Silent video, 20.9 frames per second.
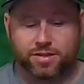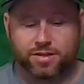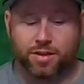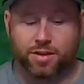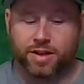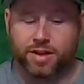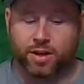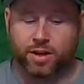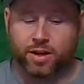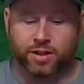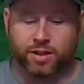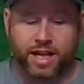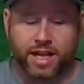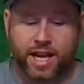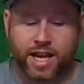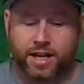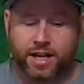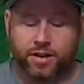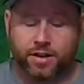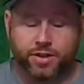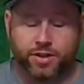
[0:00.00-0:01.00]
So at only
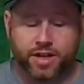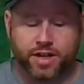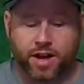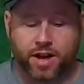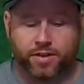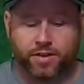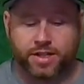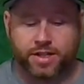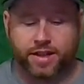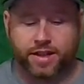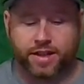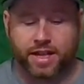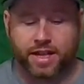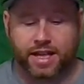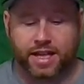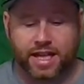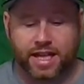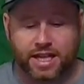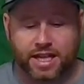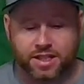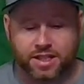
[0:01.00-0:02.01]
$800, I think
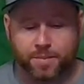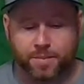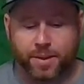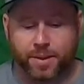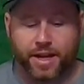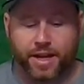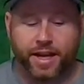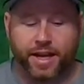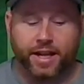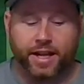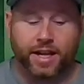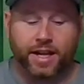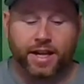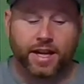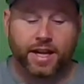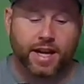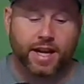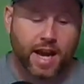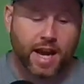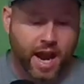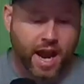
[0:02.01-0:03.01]
he's in play.
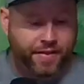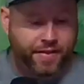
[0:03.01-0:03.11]
And